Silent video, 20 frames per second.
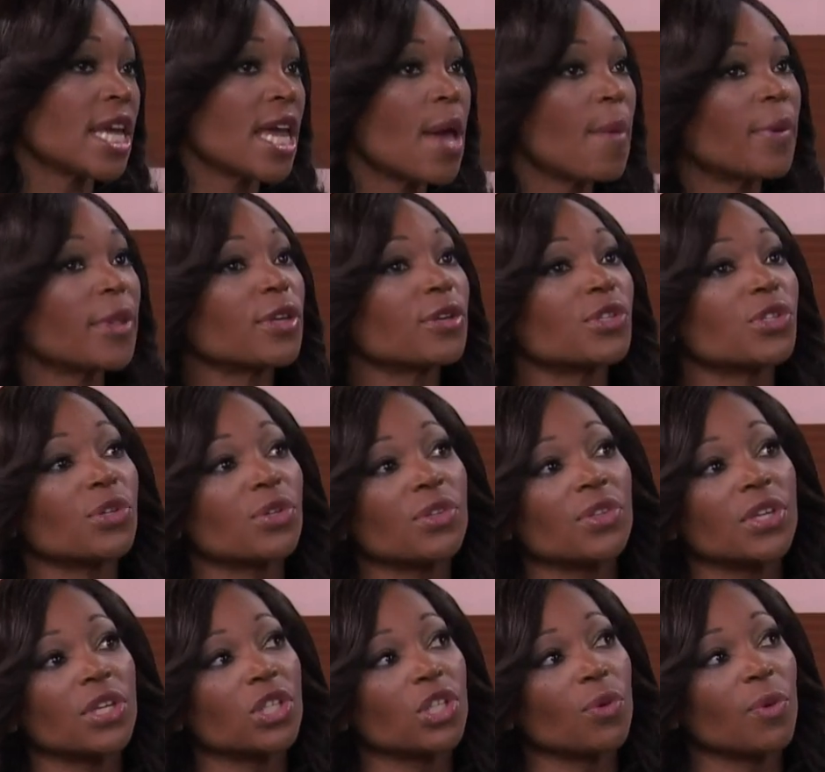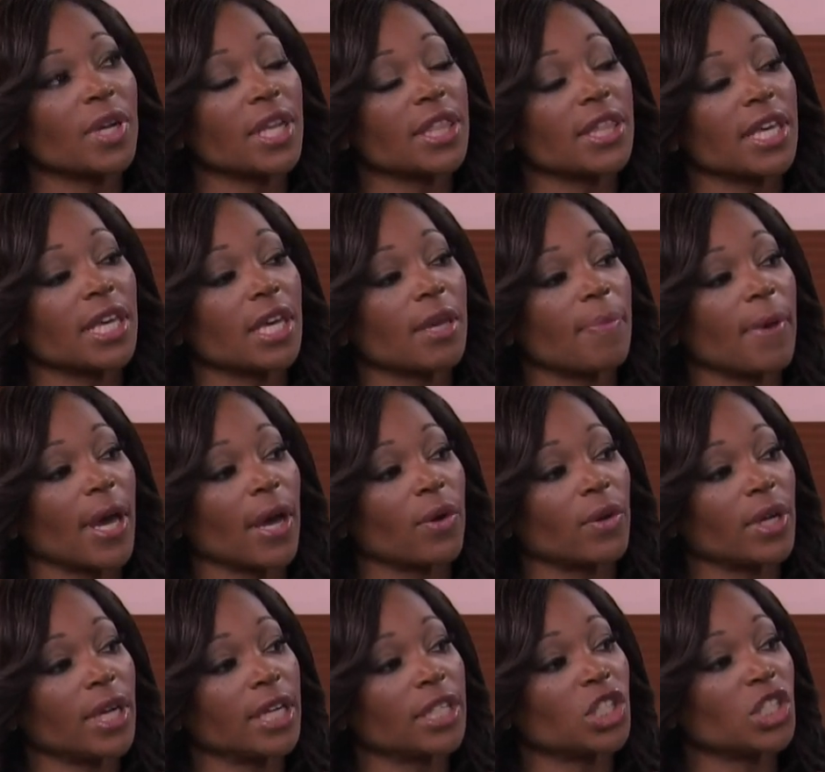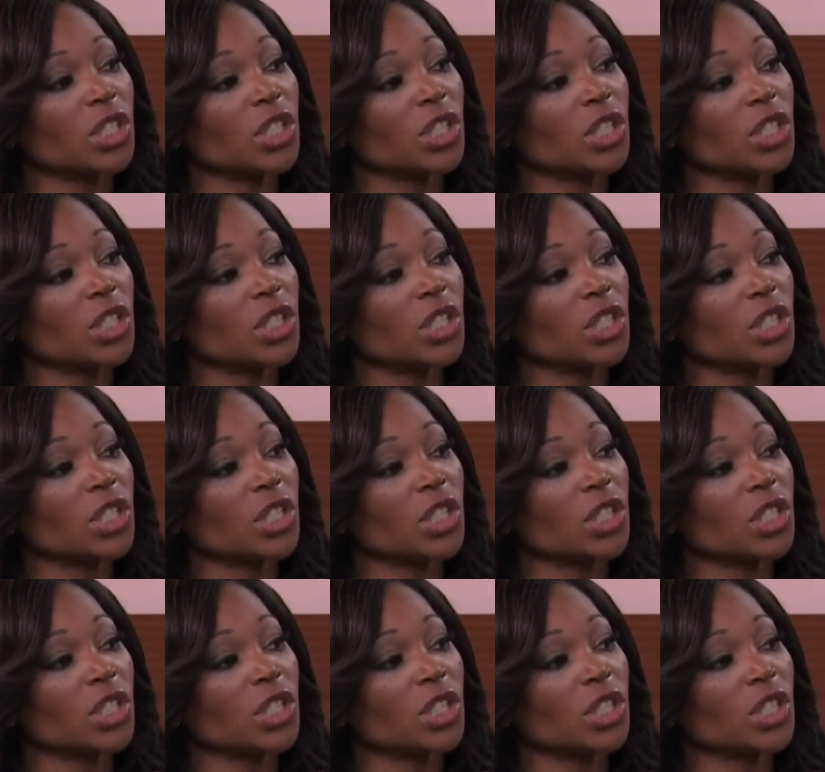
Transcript: But there's certain things you want to think about,